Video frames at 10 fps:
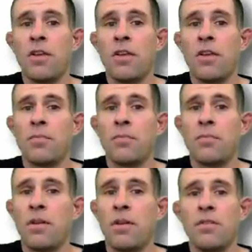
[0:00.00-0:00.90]

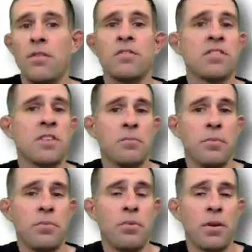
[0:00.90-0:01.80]
endpoints, and those are just
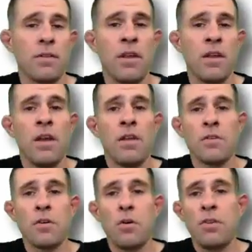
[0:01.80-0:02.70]
simply points.
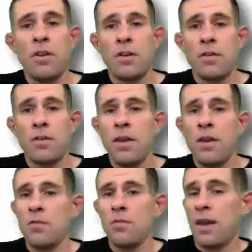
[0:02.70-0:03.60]
So over here on the
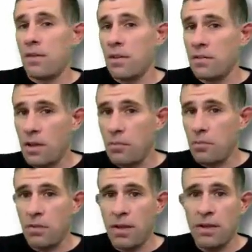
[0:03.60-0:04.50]
right, we have an
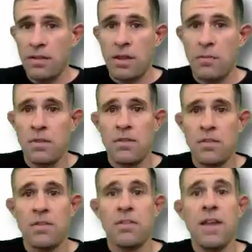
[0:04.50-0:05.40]
example of a line segment.
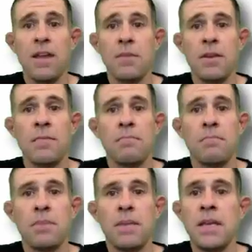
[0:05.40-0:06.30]
This is
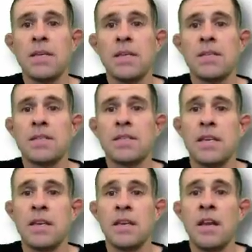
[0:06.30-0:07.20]
segment
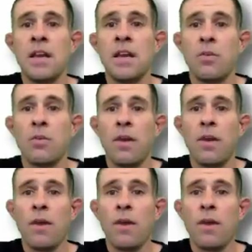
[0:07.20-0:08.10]
BZ. The way I
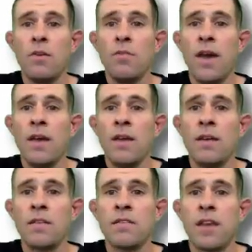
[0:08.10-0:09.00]
would denote
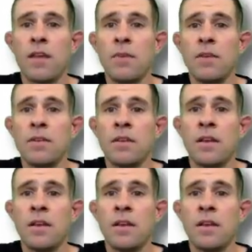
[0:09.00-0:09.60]
that is segment,